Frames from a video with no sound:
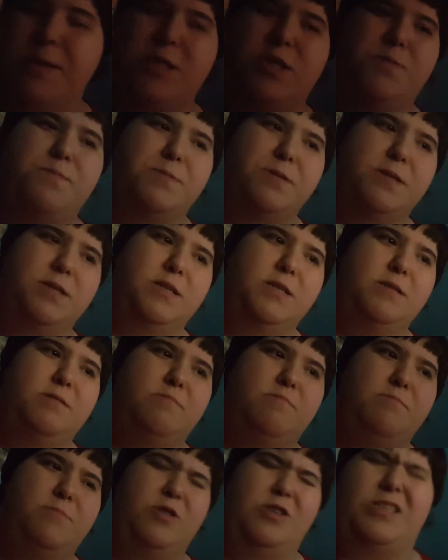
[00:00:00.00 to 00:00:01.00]
much, but
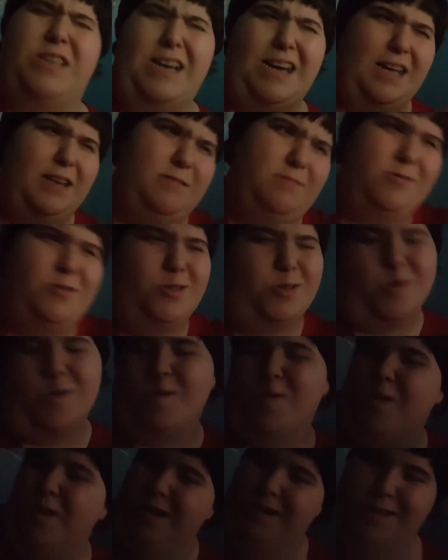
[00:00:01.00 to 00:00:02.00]
because I got
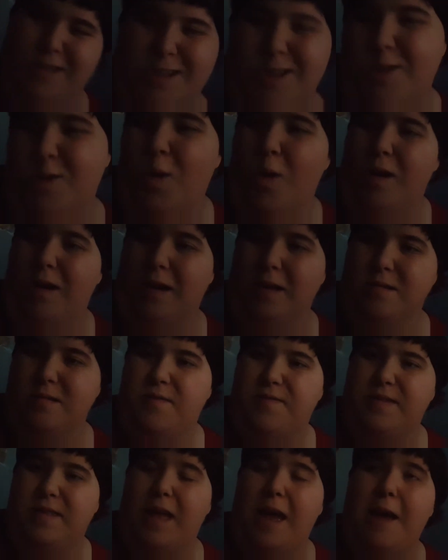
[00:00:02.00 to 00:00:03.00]
so caught into talking
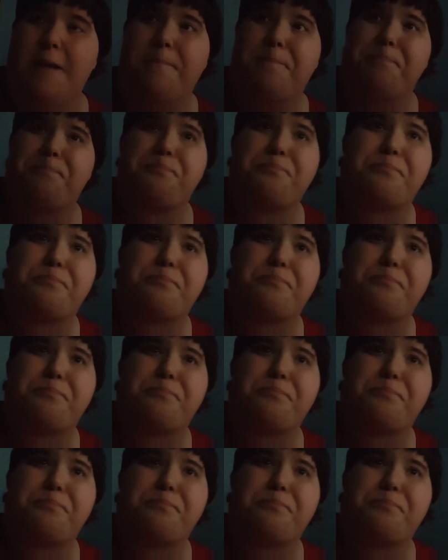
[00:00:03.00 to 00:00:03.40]
stuff like that.